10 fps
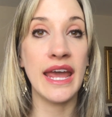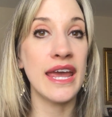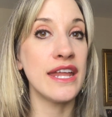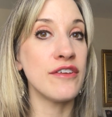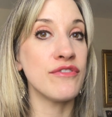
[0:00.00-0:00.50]

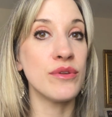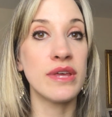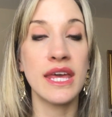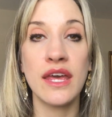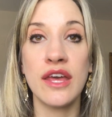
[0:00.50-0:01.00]
And if you
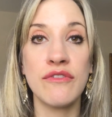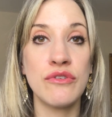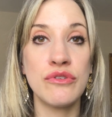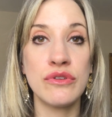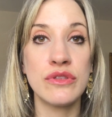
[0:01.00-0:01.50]
can't,
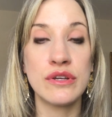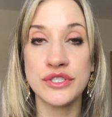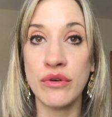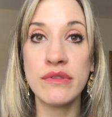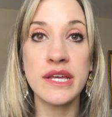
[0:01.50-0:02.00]

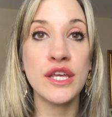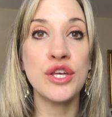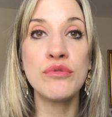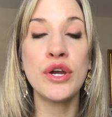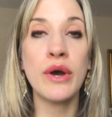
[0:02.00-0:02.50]
there's only,
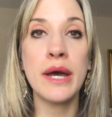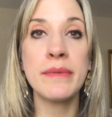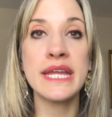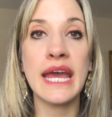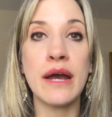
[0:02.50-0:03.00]
you know how
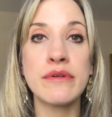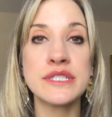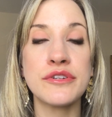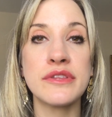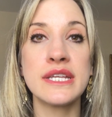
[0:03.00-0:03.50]
many
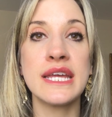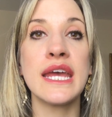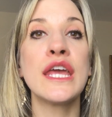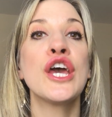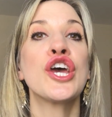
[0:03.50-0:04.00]
hours are in the
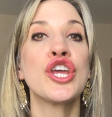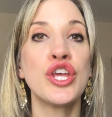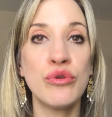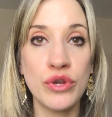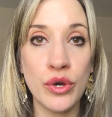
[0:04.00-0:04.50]
day,
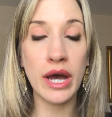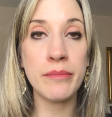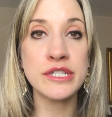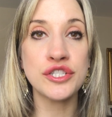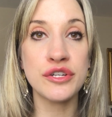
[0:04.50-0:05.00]
you how
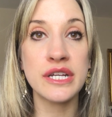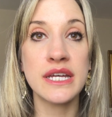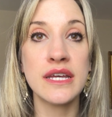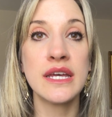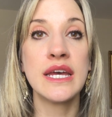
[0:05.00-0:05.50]
much you're going
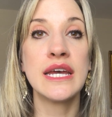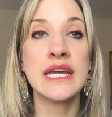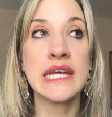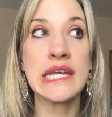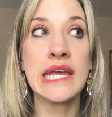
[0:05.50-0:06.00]
to
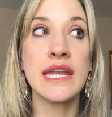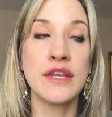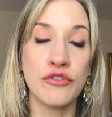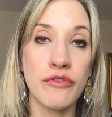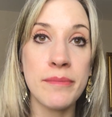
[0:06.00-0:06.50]
get
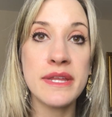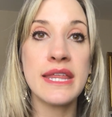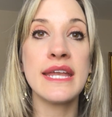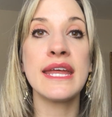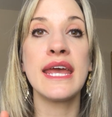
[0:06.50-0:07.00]
interrupted
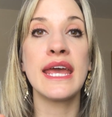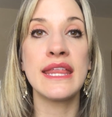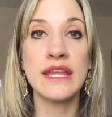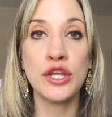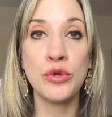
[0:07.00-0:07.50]
that day,
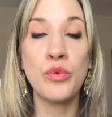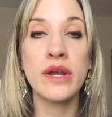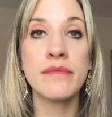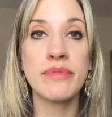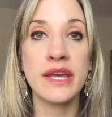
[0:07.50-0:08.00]
and then you
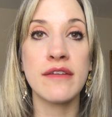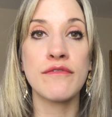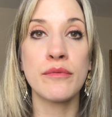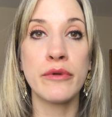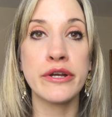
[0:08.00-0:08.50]
want to
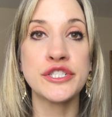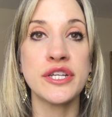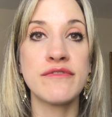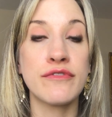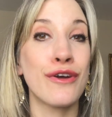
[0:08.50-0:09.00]
plan for
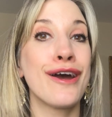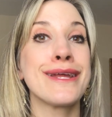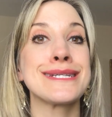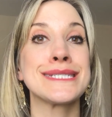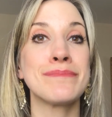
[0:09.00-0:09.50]
margin for
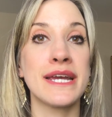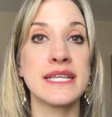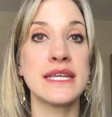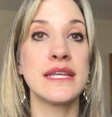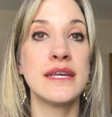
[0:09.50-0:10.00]

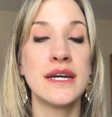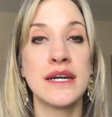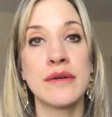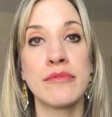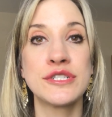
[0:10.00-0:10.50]
unexpected
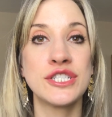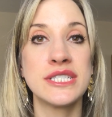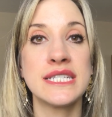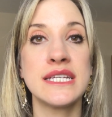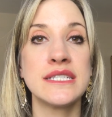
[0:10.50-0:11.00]

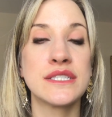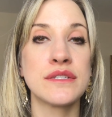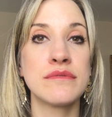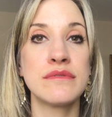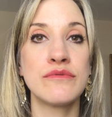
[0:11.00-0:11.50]
emergencies,
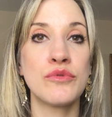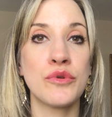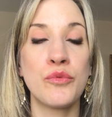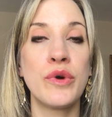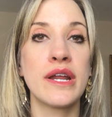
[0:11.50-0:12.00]

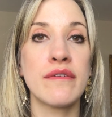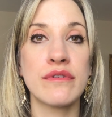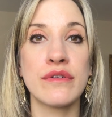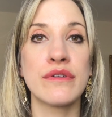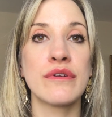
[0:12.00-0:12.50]

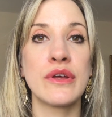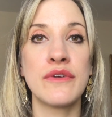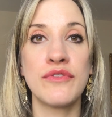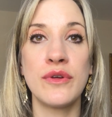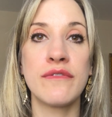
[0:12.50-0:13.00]
whatever.
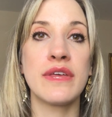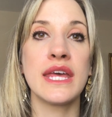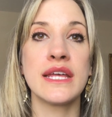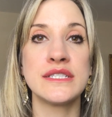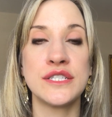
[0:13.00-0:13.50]
If you have
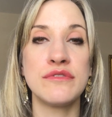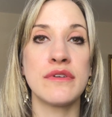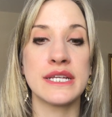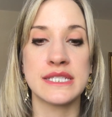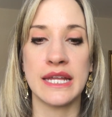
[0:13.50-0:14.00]
kids, you
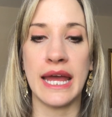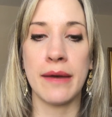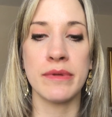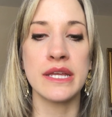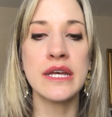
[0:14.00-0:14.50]
know that's going to
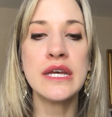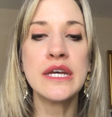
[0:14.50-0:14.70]
happen.